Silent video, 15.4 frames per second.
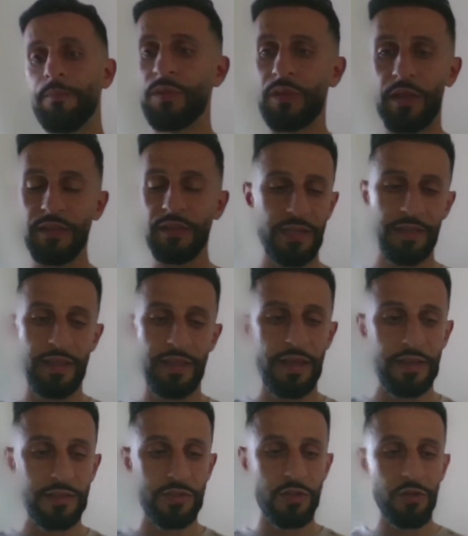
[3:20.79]
things like
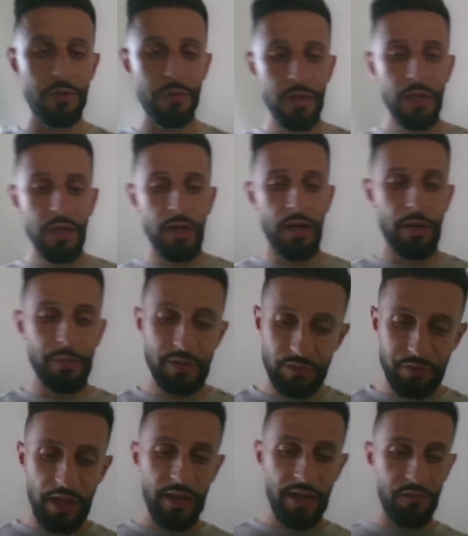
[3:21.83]
that. So it's
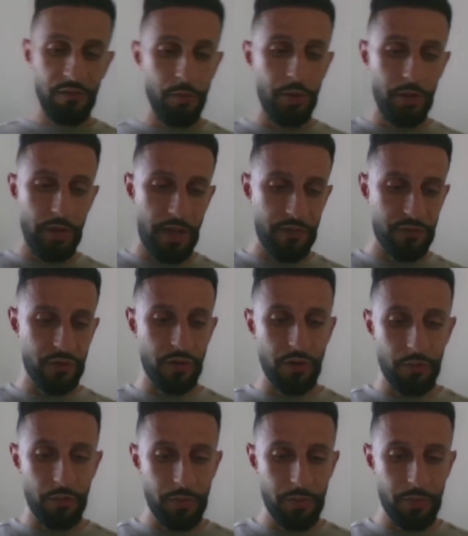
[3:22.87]
flag football after all.